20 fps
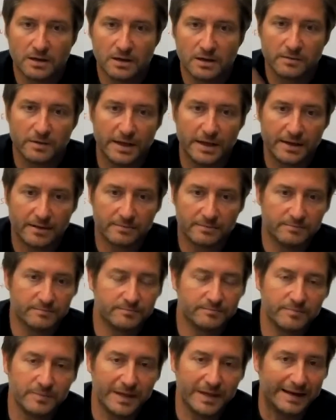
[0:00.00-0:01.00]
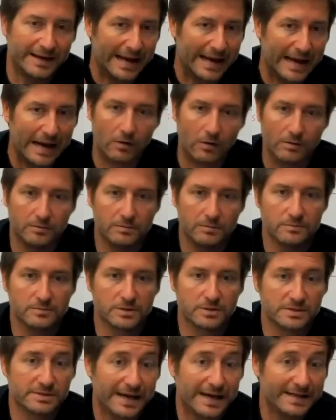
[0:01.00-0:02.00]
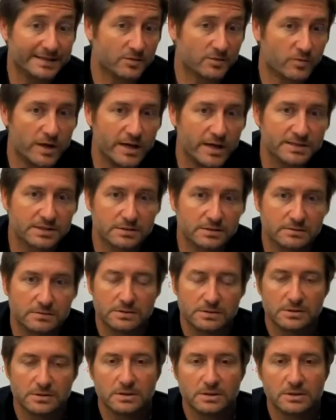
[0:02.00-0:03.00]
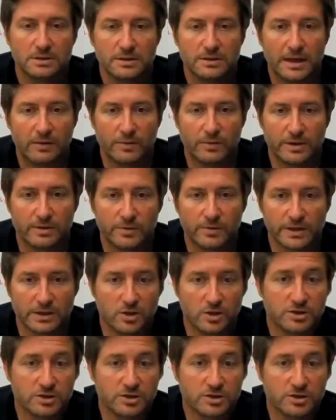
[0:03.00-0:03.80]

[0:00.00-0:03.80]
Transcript: like in and out, because that's a risk that we lose